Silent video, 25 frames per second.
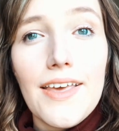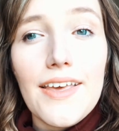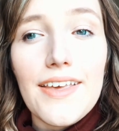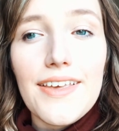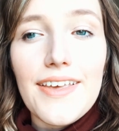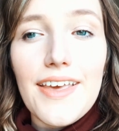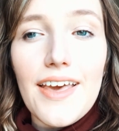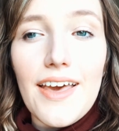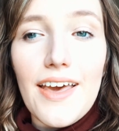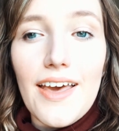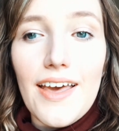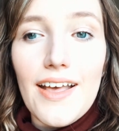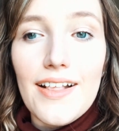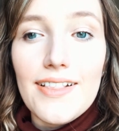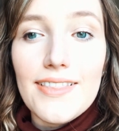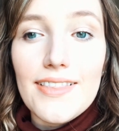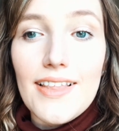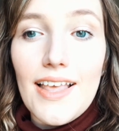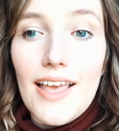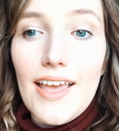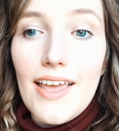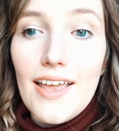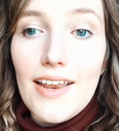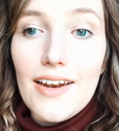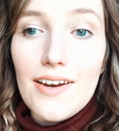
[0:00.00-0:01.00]
Yeah, and
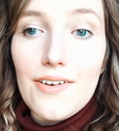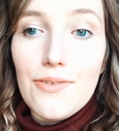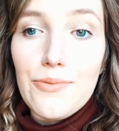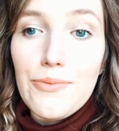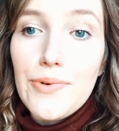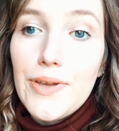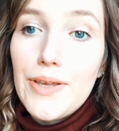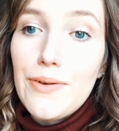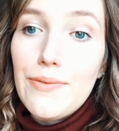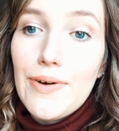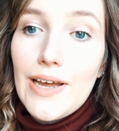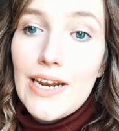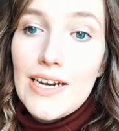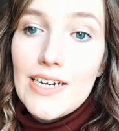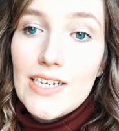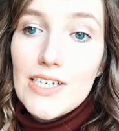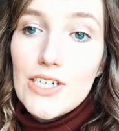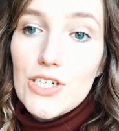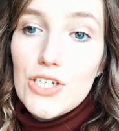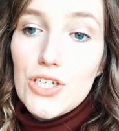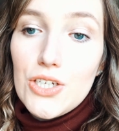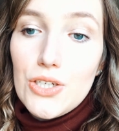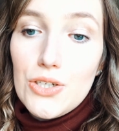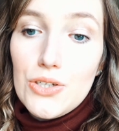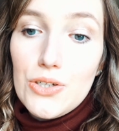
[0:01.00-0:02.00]
then we went
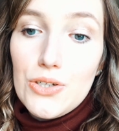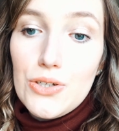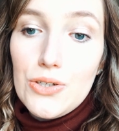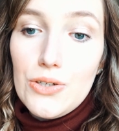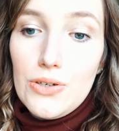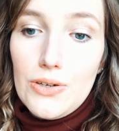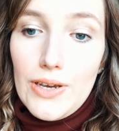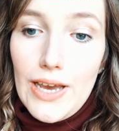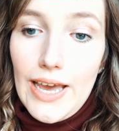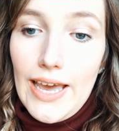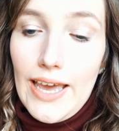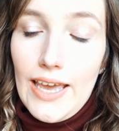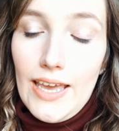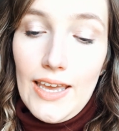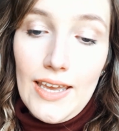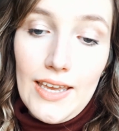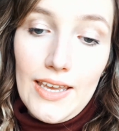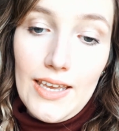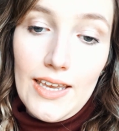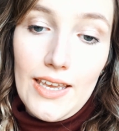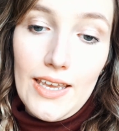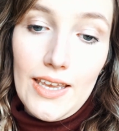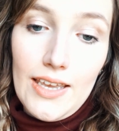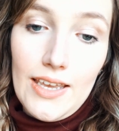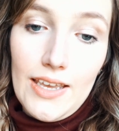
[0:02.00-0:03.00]
to
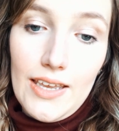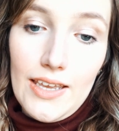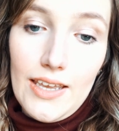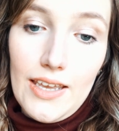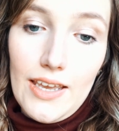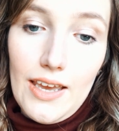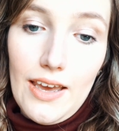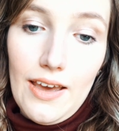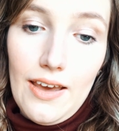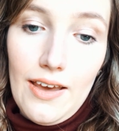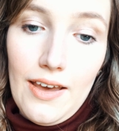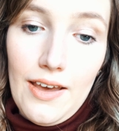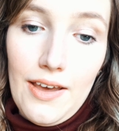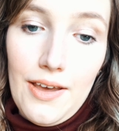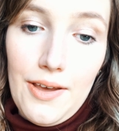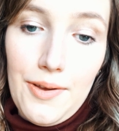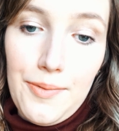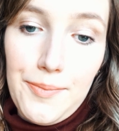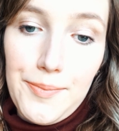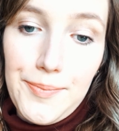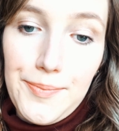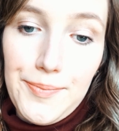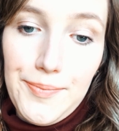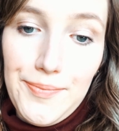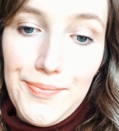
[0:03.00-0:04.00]
a
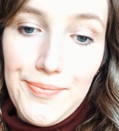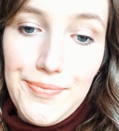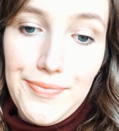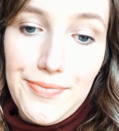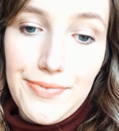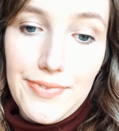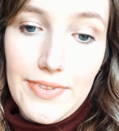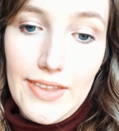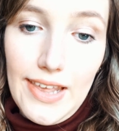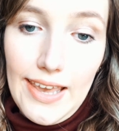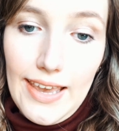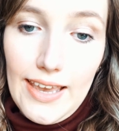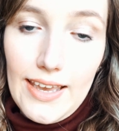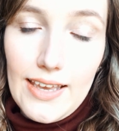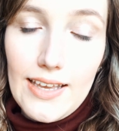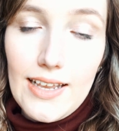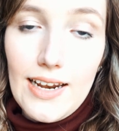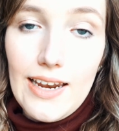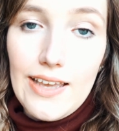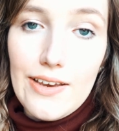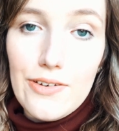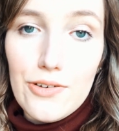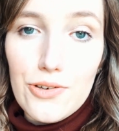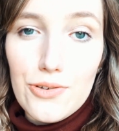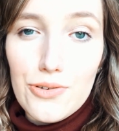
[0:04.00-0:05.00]
like
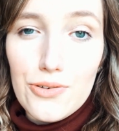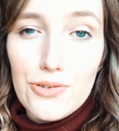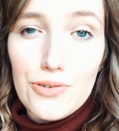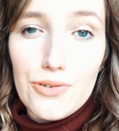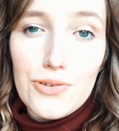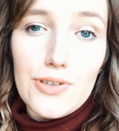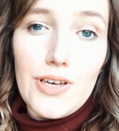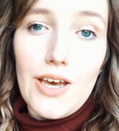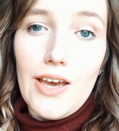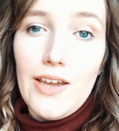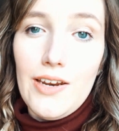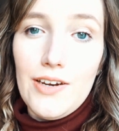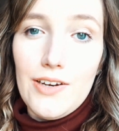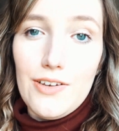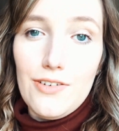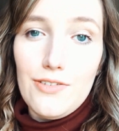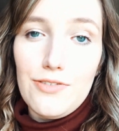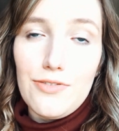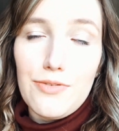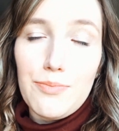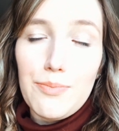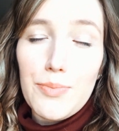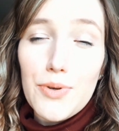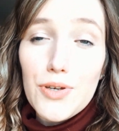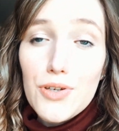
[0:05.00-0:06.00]
little kind
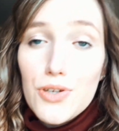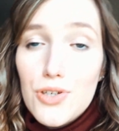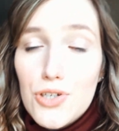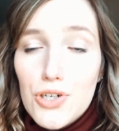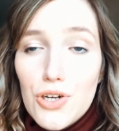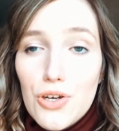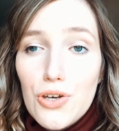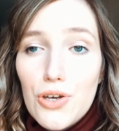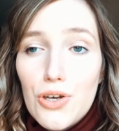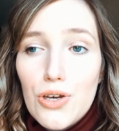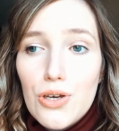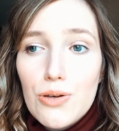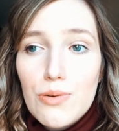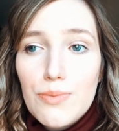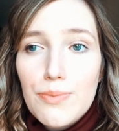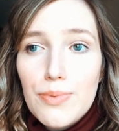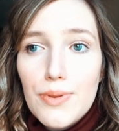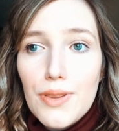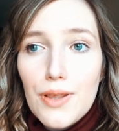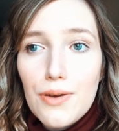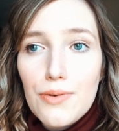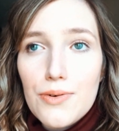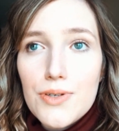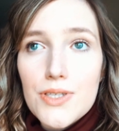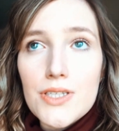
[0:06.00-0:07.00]
of bookshop
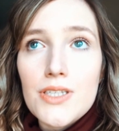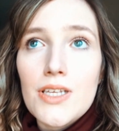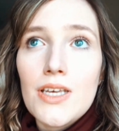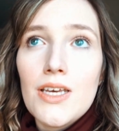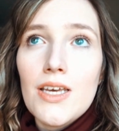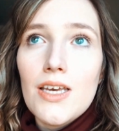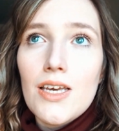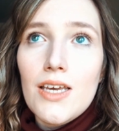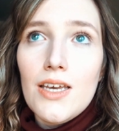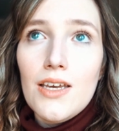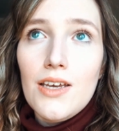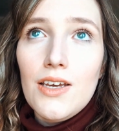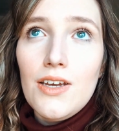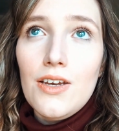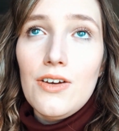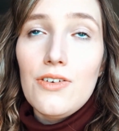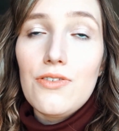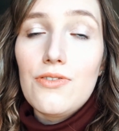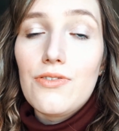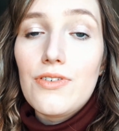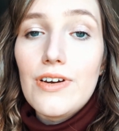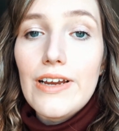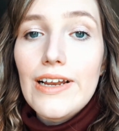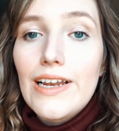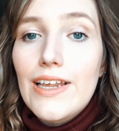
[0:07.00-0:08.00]
that was
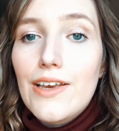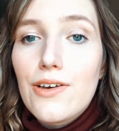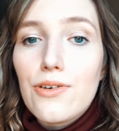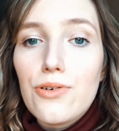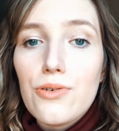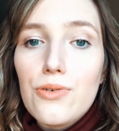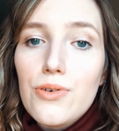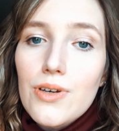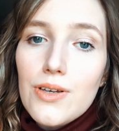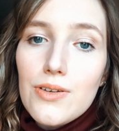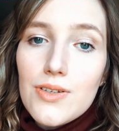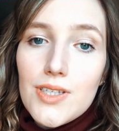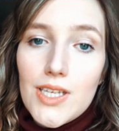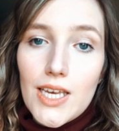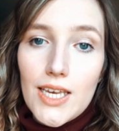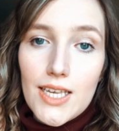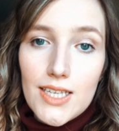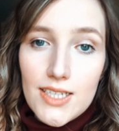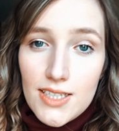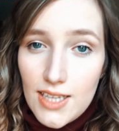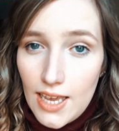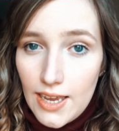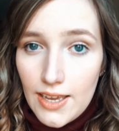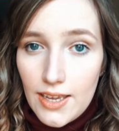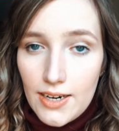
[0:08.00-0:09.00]
really cool. It was like a
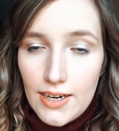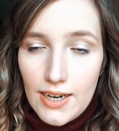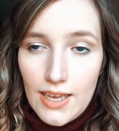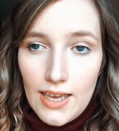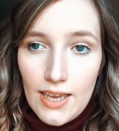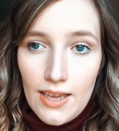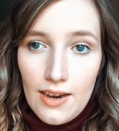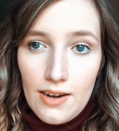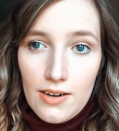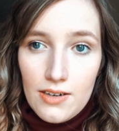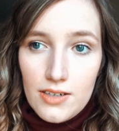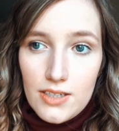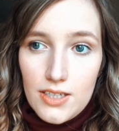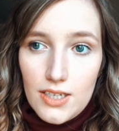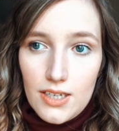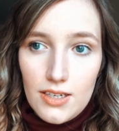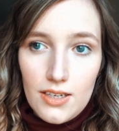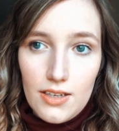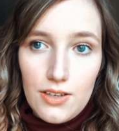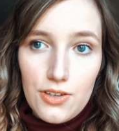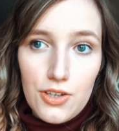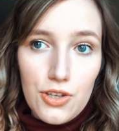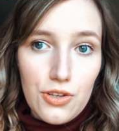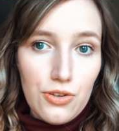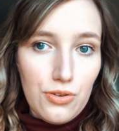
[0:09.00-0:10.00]
second-hand
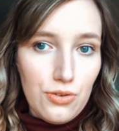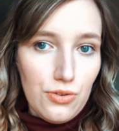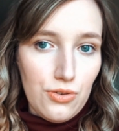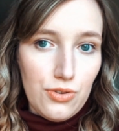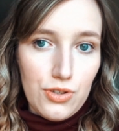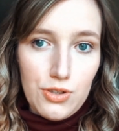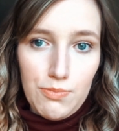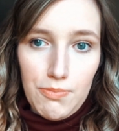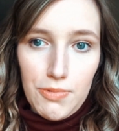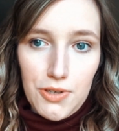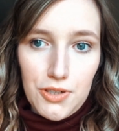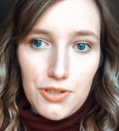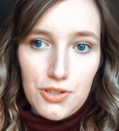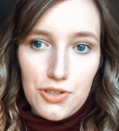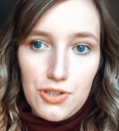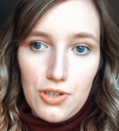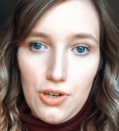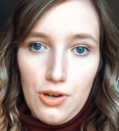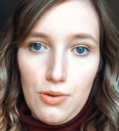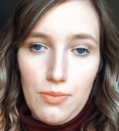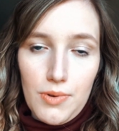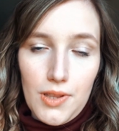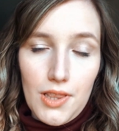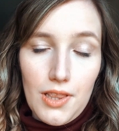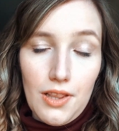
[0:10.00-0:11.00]
huge
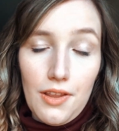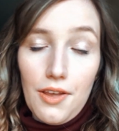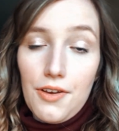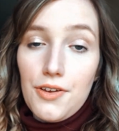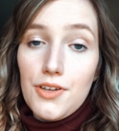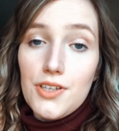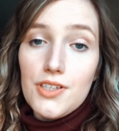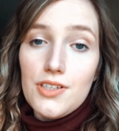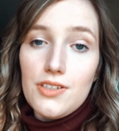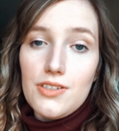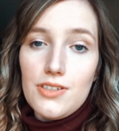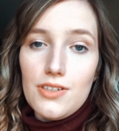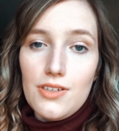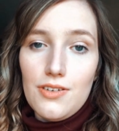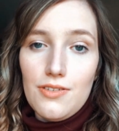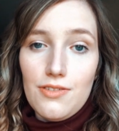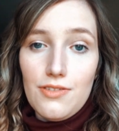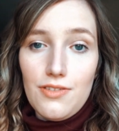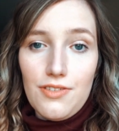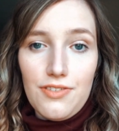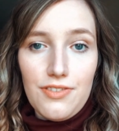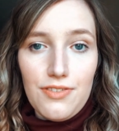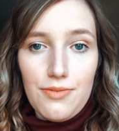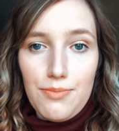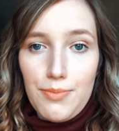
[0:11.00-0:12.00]
bookshop with loads
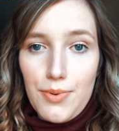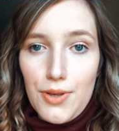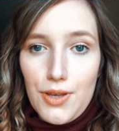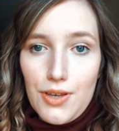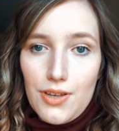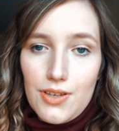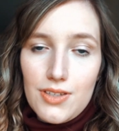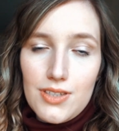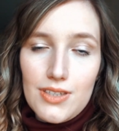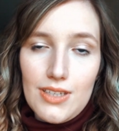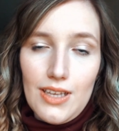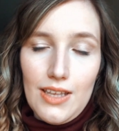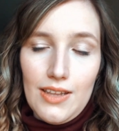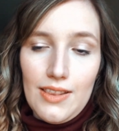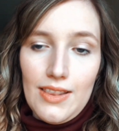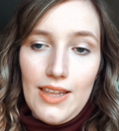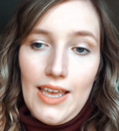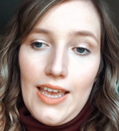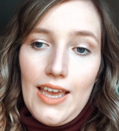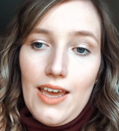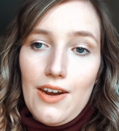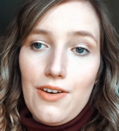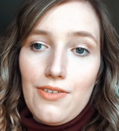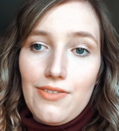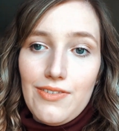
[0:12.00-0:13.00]
of books, and they
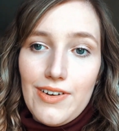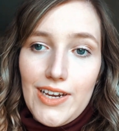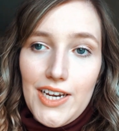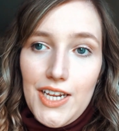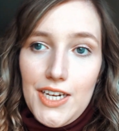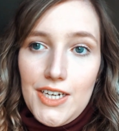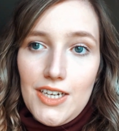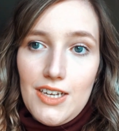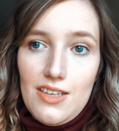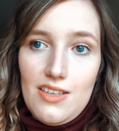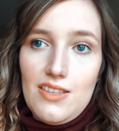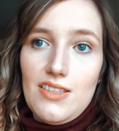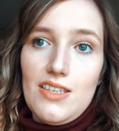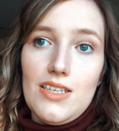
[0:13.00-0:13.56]
had a really nice